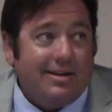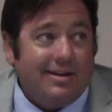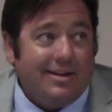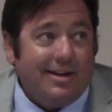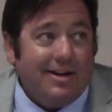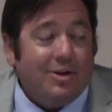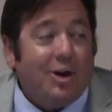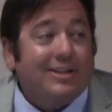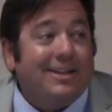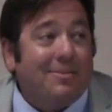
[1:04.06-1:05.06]
yeah, I know. No,
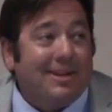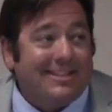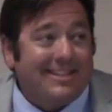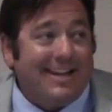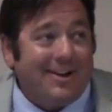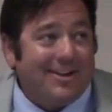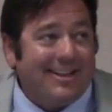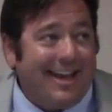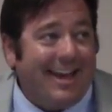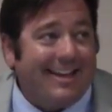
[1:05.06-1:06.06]
because then I'm gonna sit down at
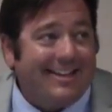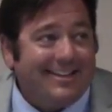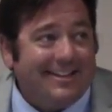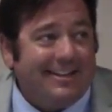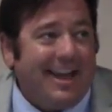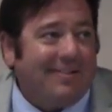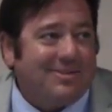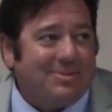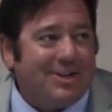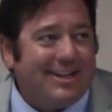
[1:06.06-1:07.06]
the end uh, and have
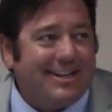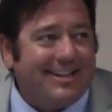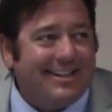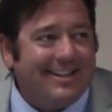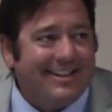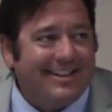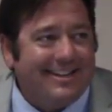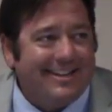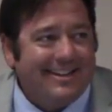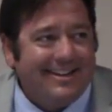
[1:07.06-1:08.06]
some chicken,
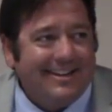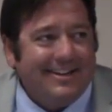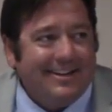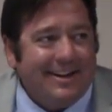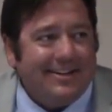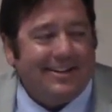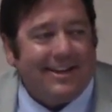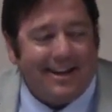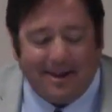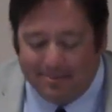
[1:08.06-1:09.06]
and then
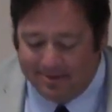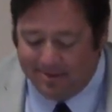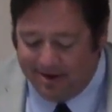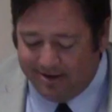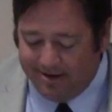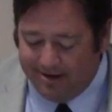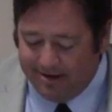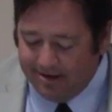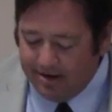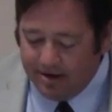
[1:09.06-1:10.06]
get up and walk around.
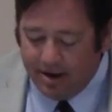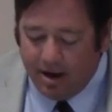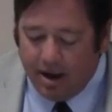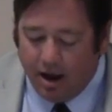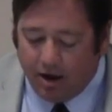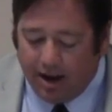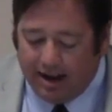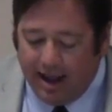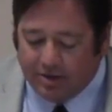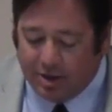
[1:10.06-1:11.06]
Okay,
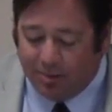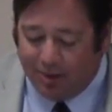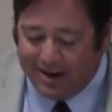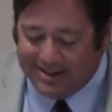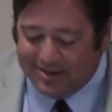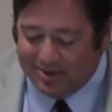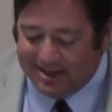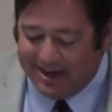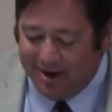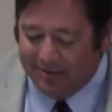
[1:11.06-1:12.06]
council president will
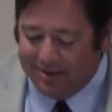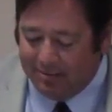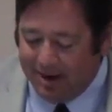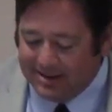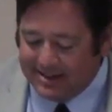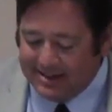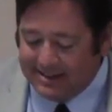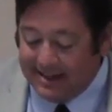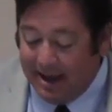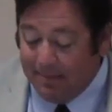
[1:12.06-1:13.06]
take over the
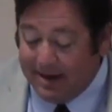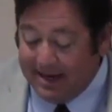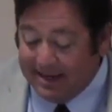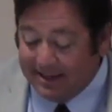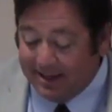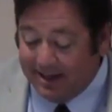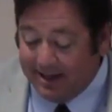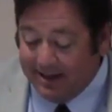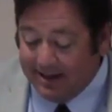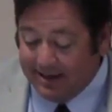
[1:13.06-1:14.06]
presidency immediately